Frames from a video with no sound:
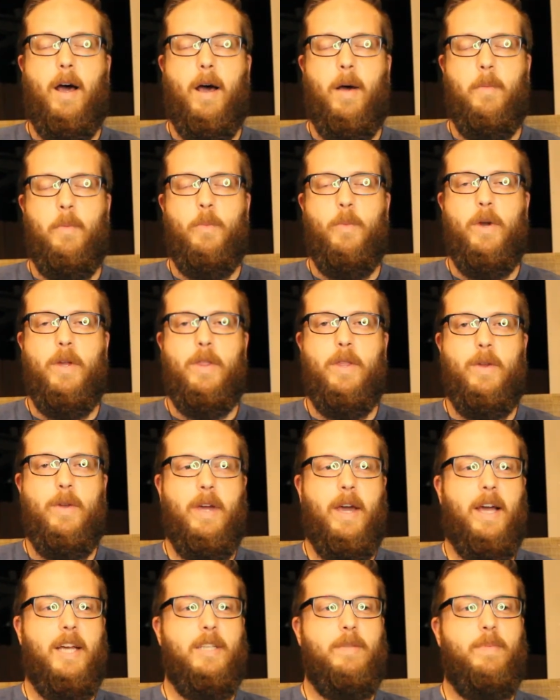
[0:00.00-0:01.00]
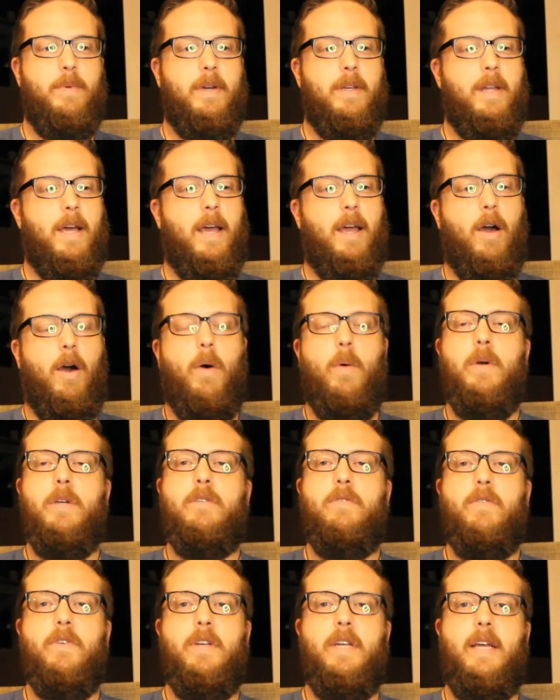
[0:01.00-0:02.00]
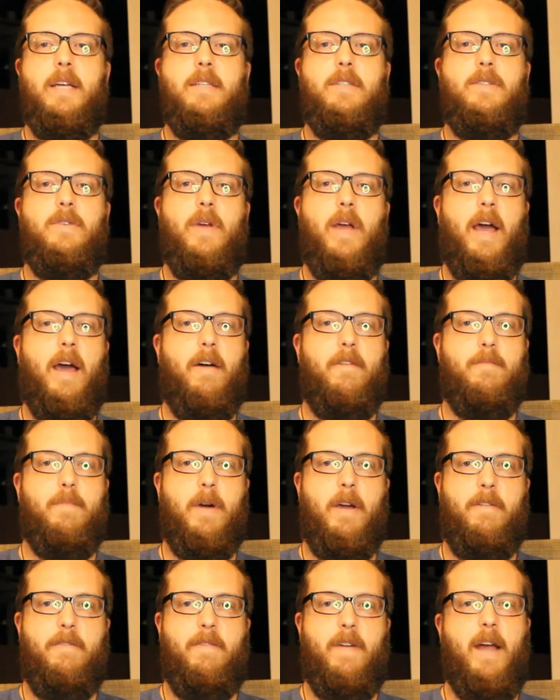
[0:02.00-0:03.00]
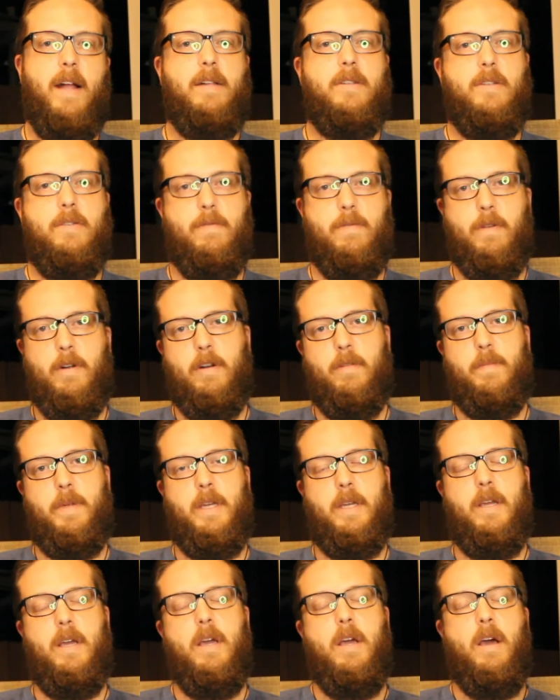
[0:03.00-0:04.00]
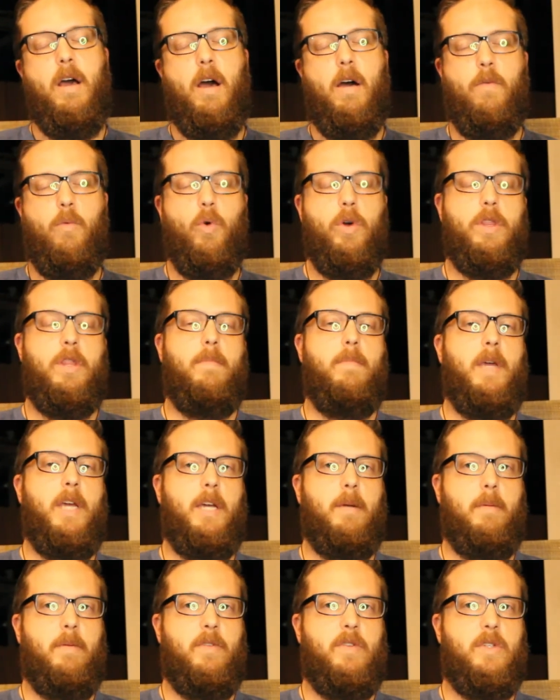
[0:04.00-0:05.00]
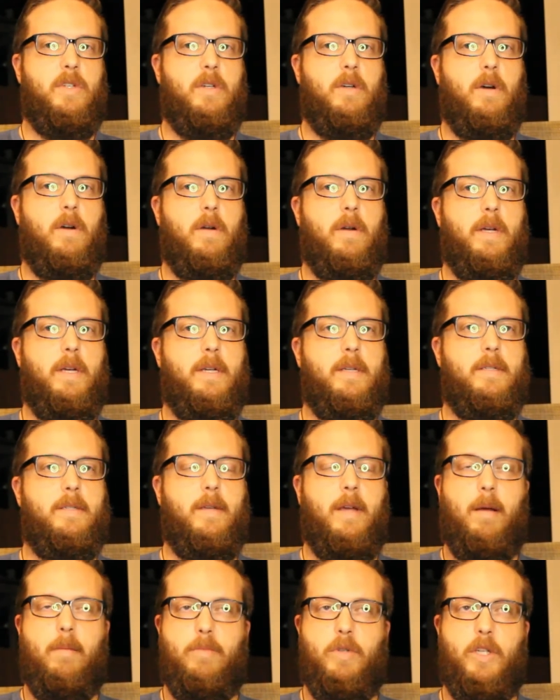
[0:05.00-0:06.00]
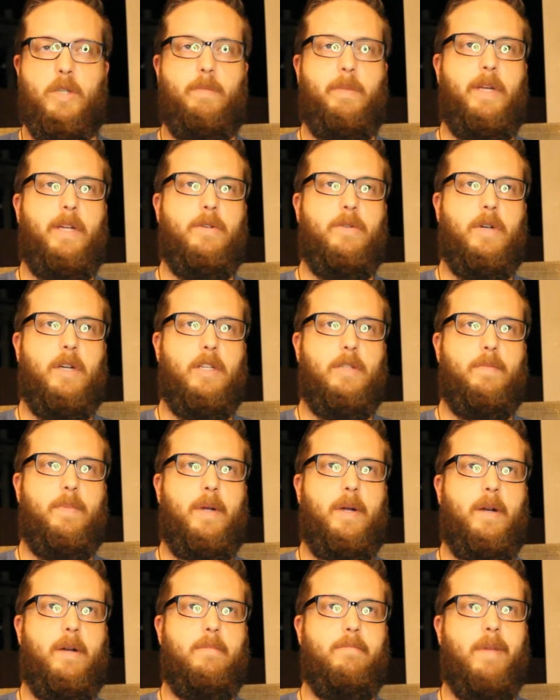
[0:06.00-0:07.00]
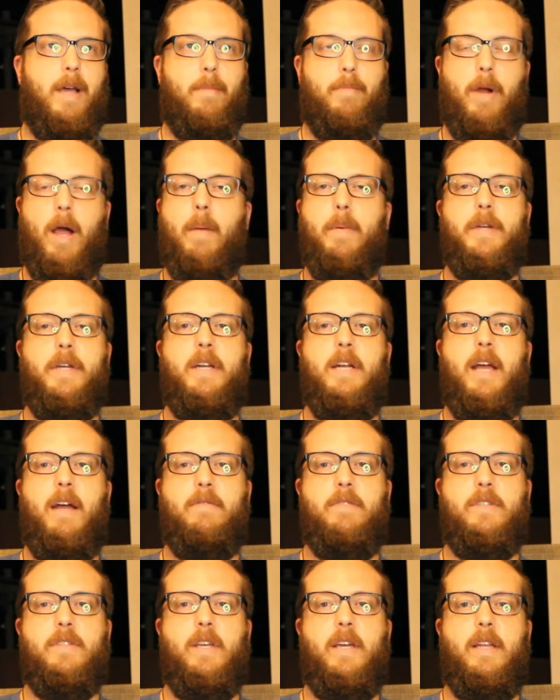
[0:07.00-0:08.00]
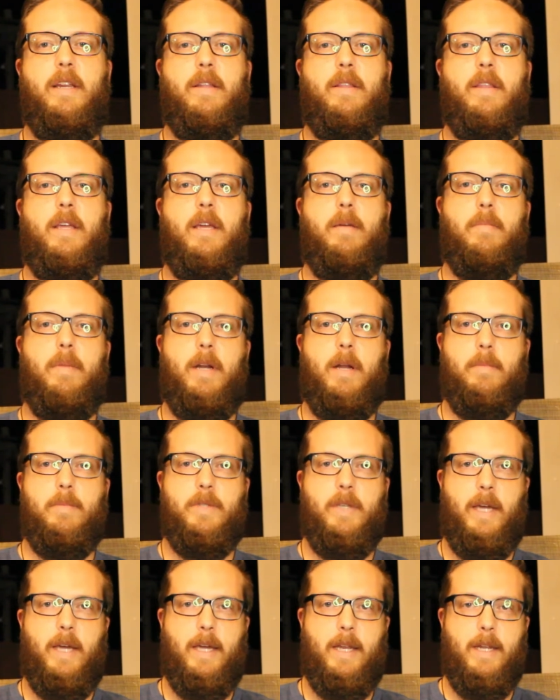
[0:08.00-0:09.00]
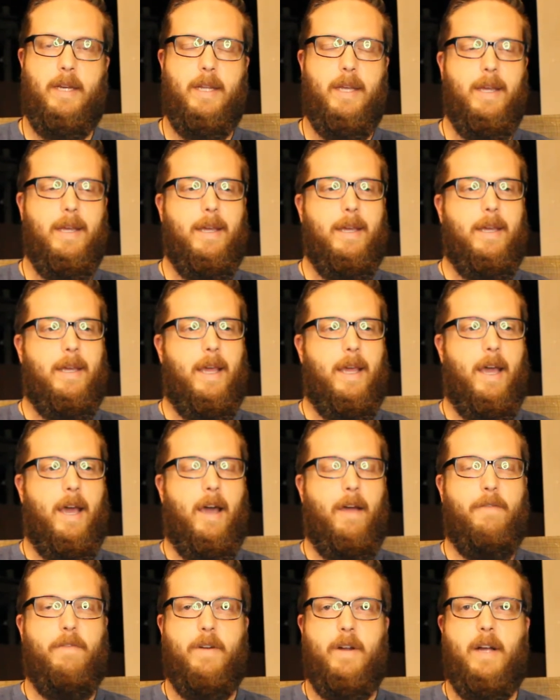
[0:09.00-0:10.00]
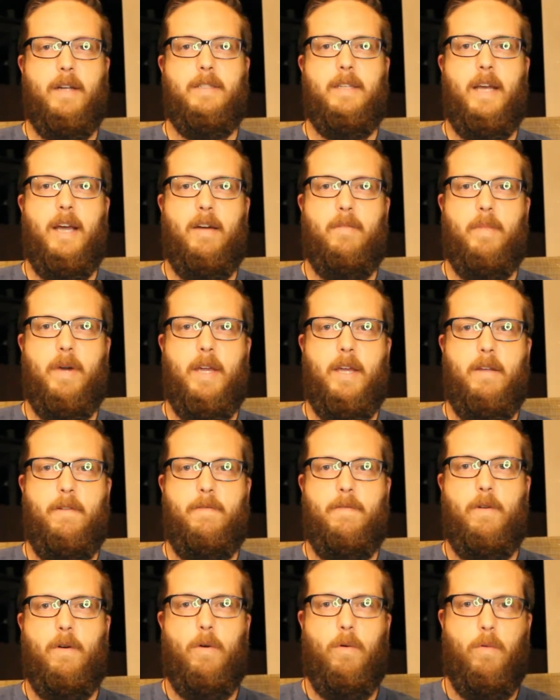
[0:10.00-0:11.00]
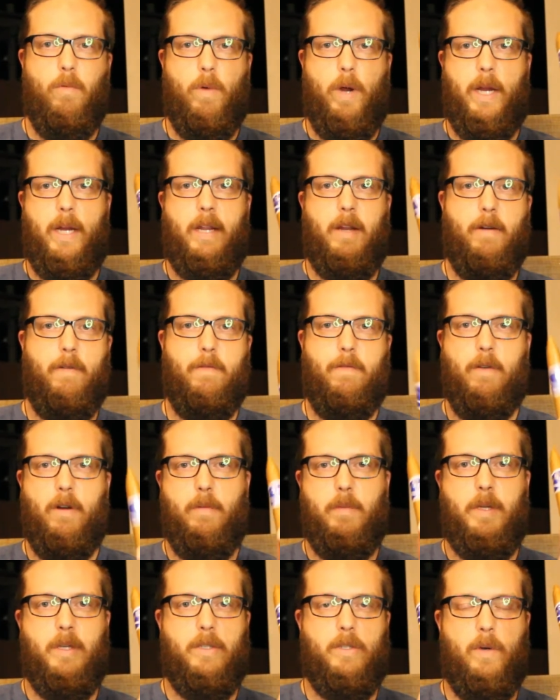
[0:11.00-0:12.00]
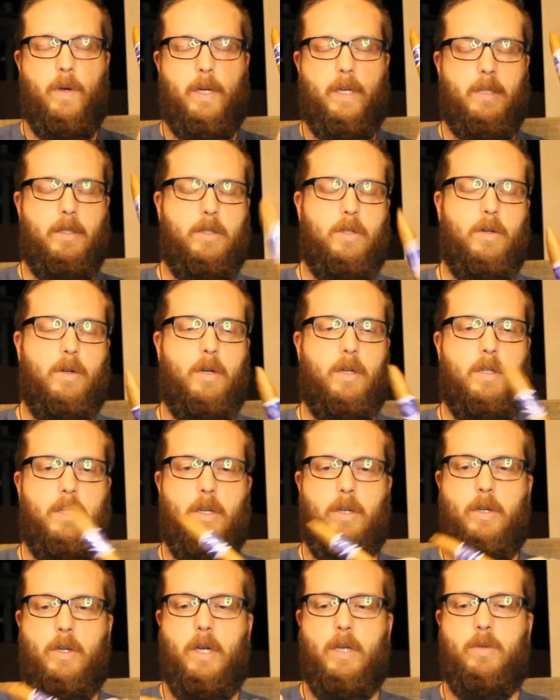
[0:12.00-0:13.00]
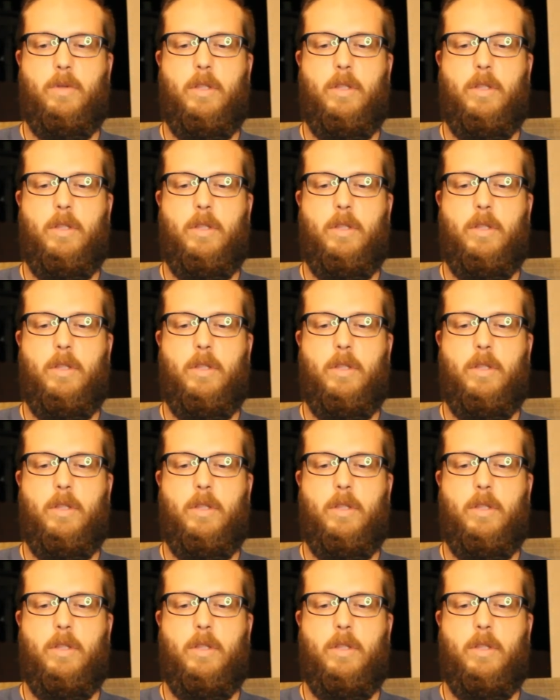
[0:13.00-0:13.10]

with you guys, but I always forget to have my facts in front of me of what the makeup of the cigar is. I'm just being transparent. I probably didn't have to say anything, but I'm saying it. Yeah, I forgot to have my info right here in front of me so I could tell you guys what the